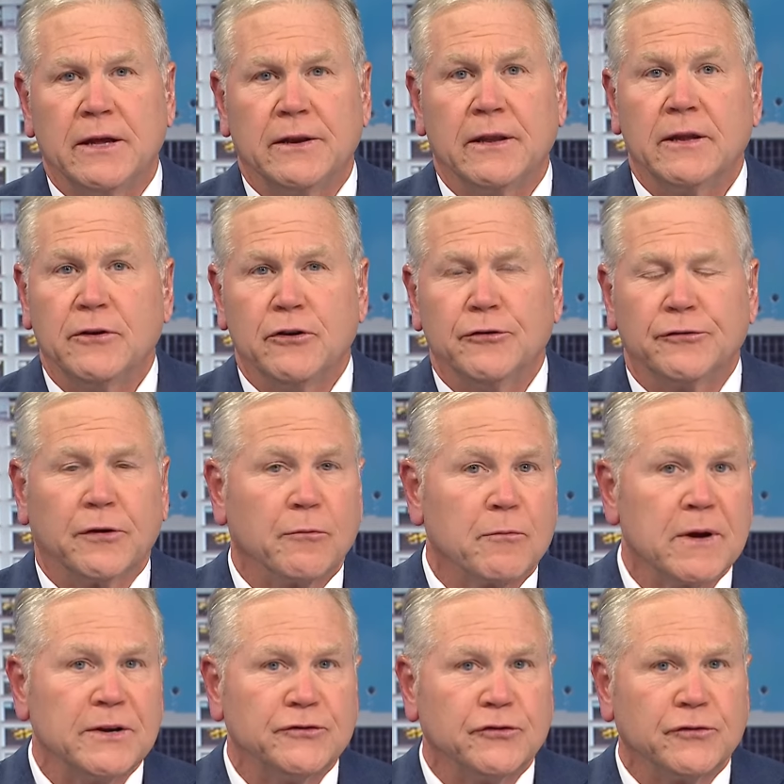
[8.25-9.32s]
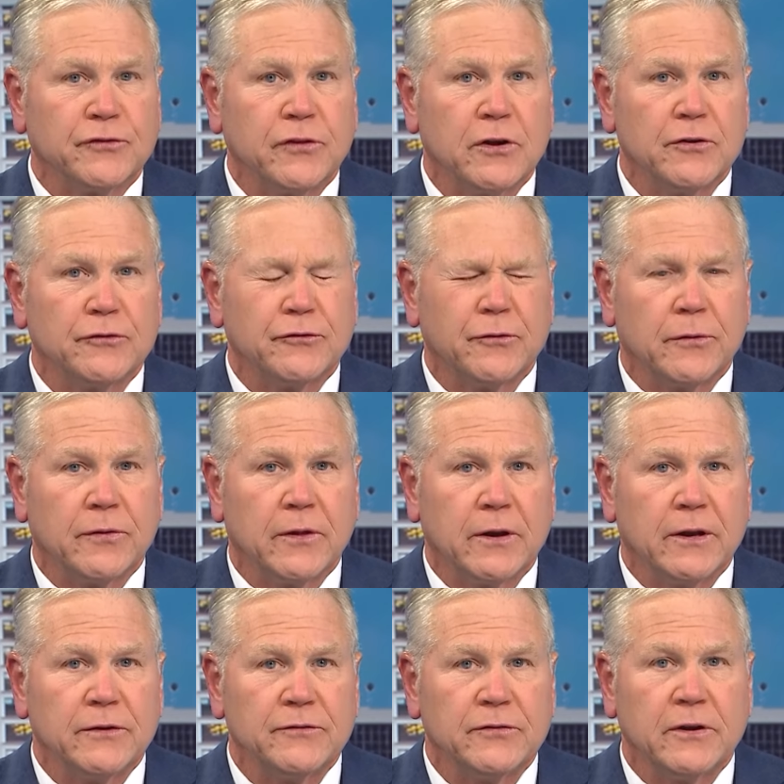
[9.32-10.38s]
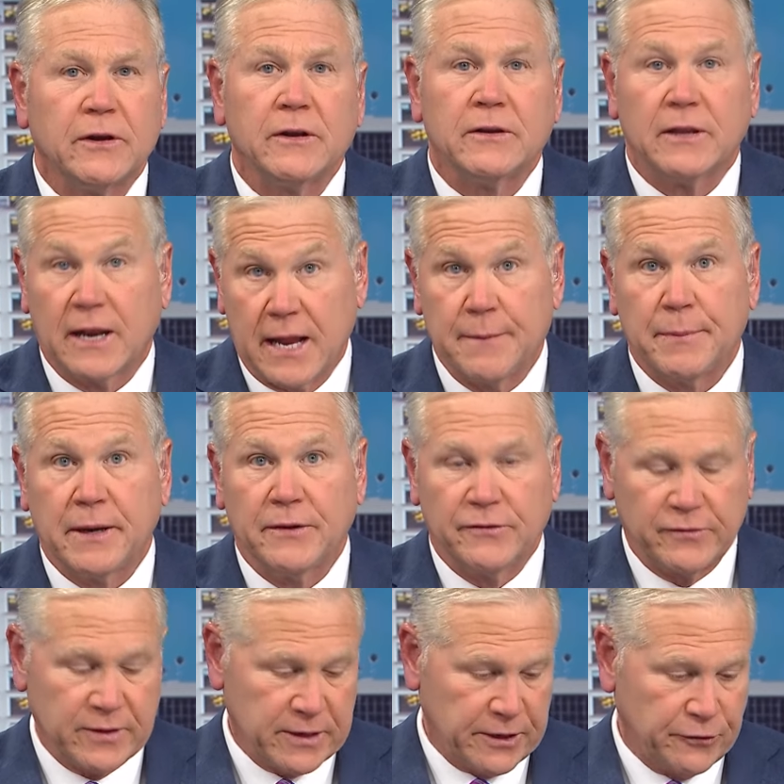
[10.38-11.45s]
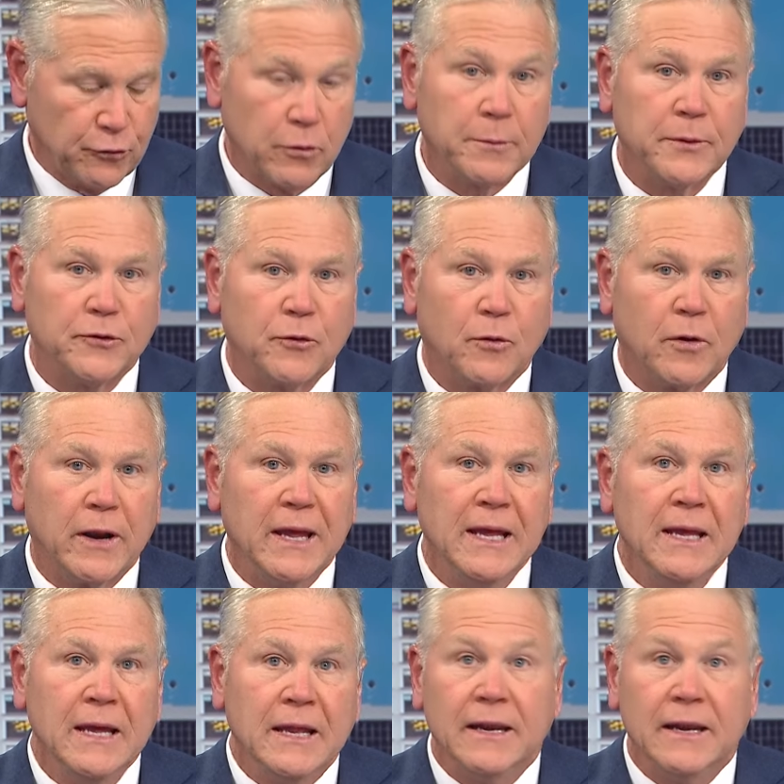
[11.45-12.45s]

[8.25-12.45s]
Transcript: and then using racial slurs during an incident that happened inside a dormitory.